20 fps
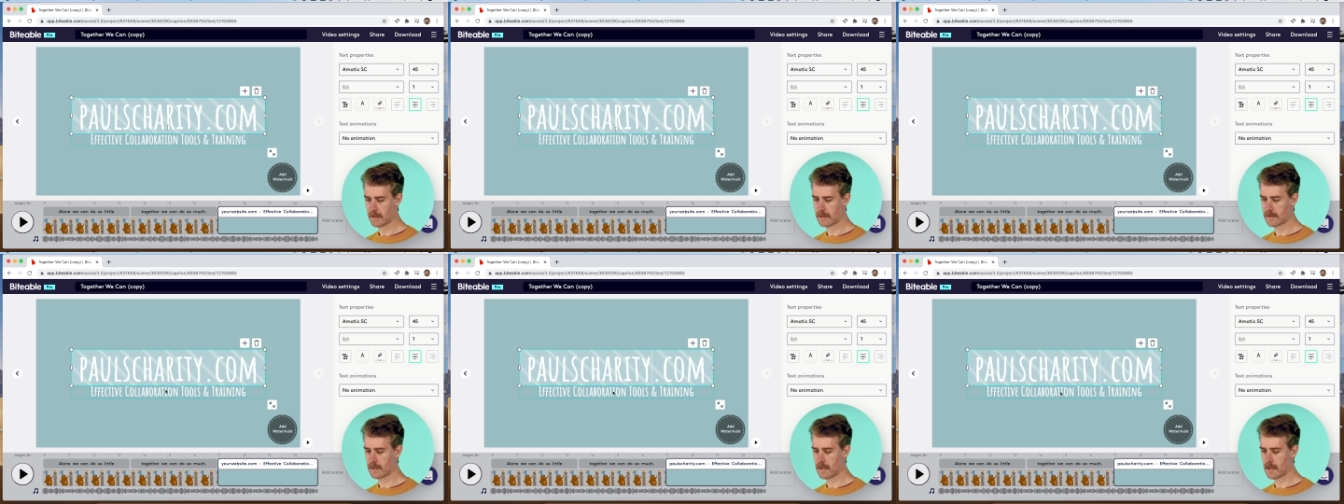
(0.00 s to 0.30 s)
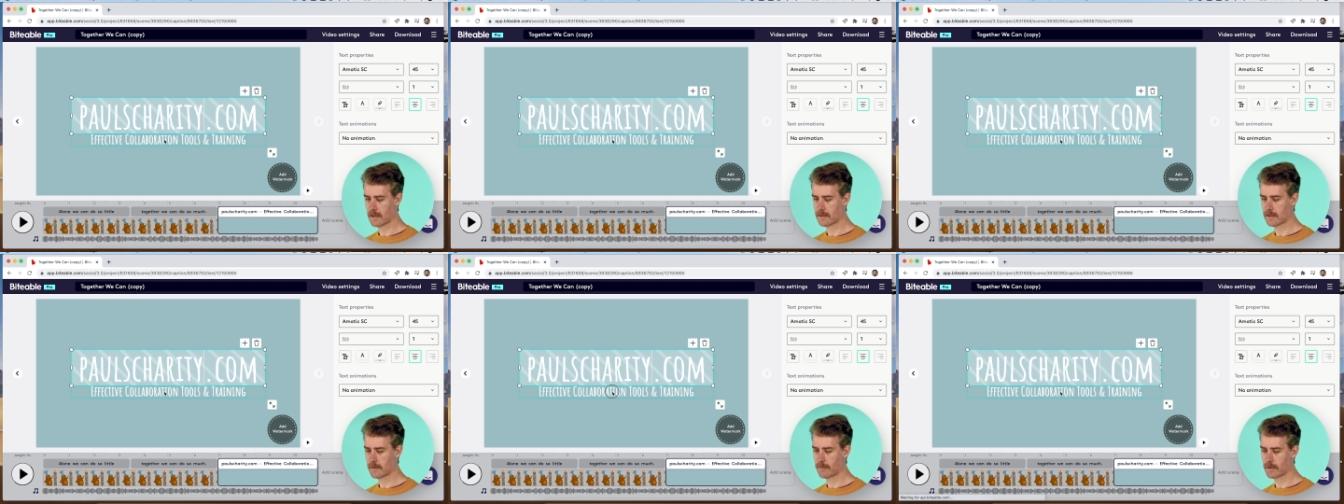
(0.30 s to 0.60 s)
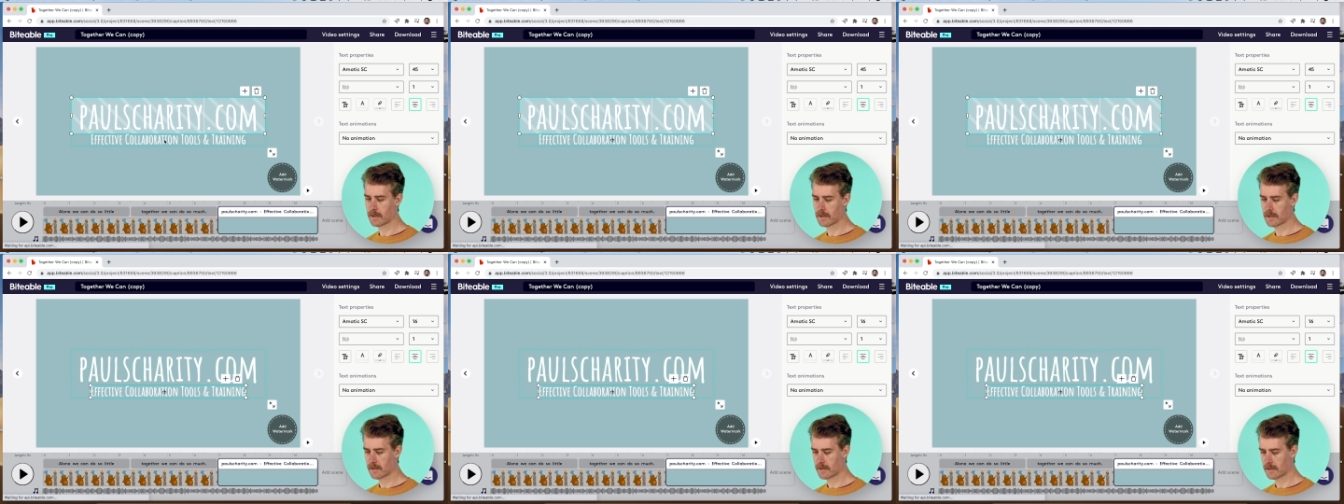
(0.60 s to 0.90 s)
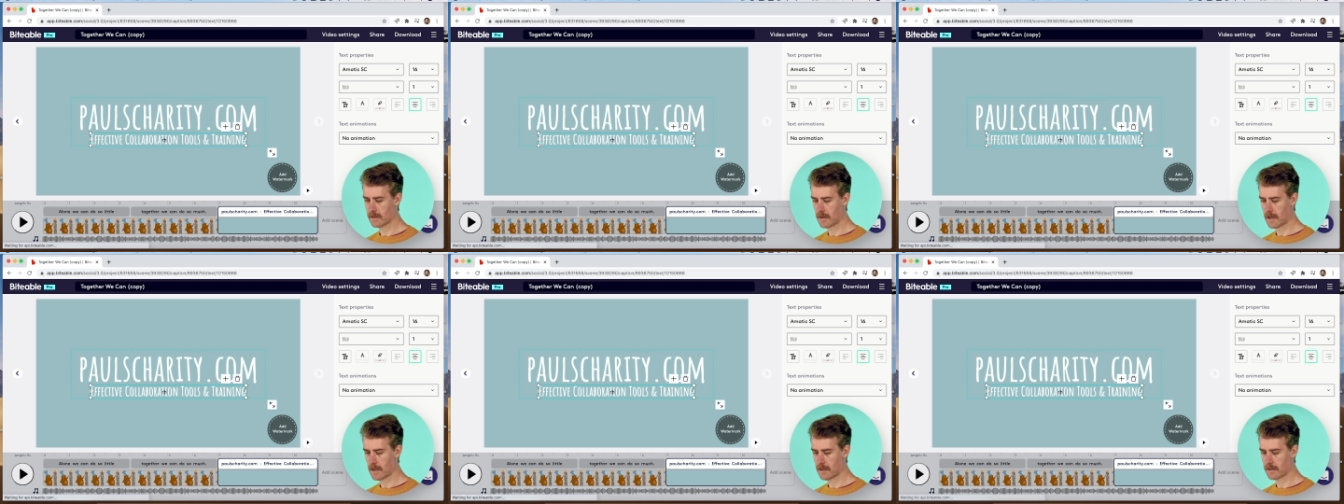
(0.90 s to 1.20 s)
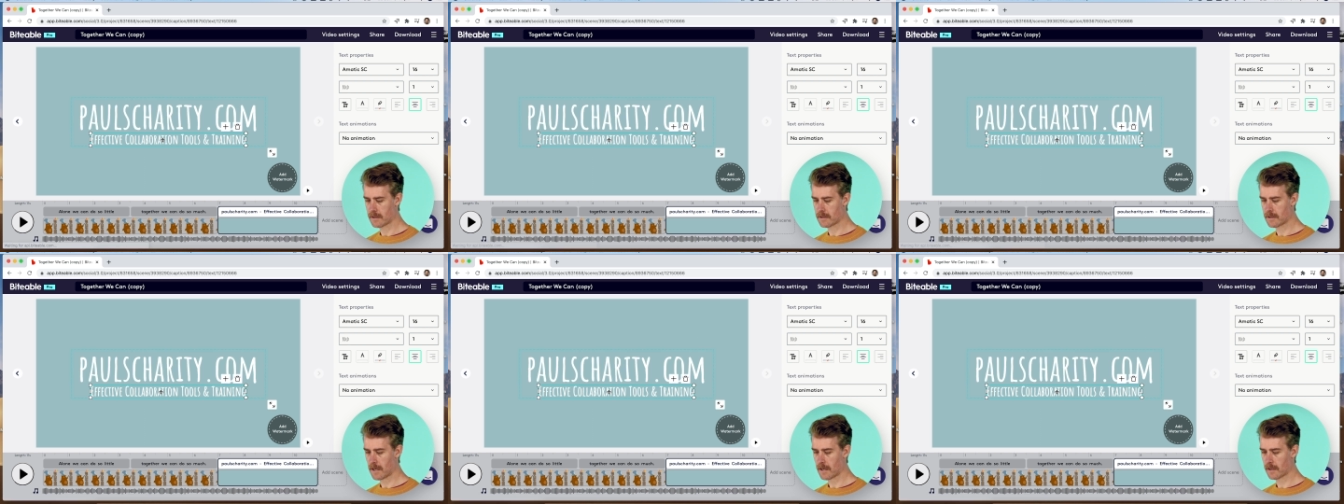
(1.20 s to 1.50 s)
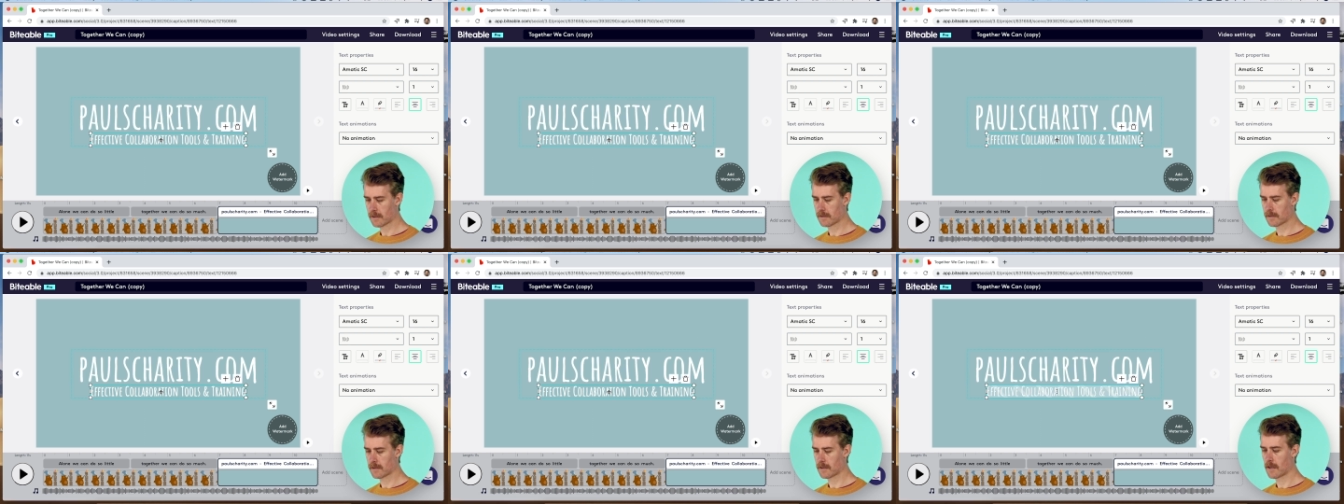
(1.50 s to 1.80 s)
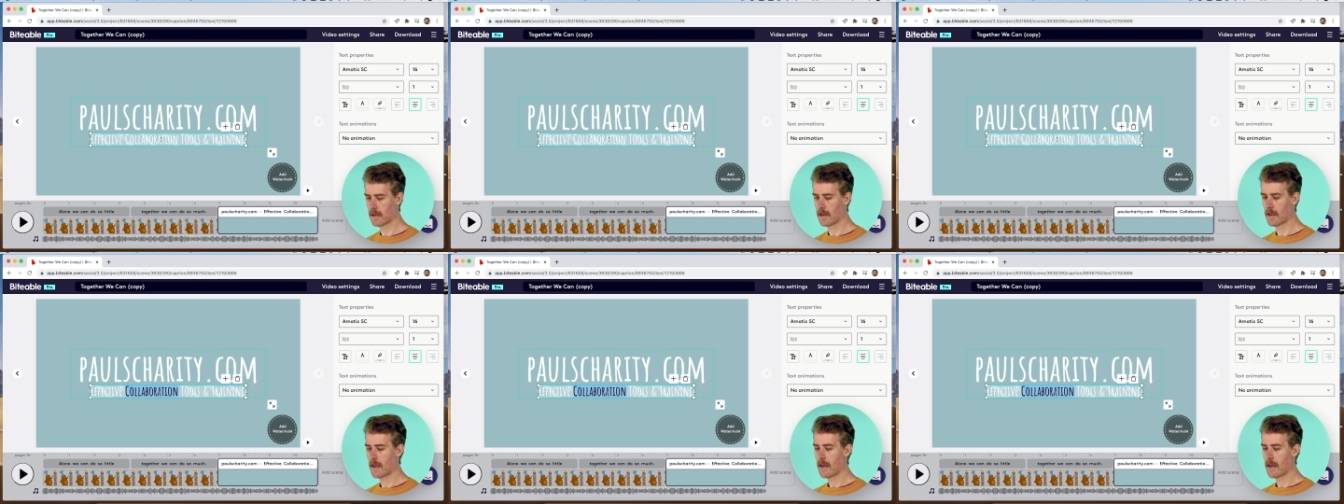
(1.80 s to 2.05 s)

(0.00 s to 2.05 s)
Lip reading: See how simple it is to edit the text.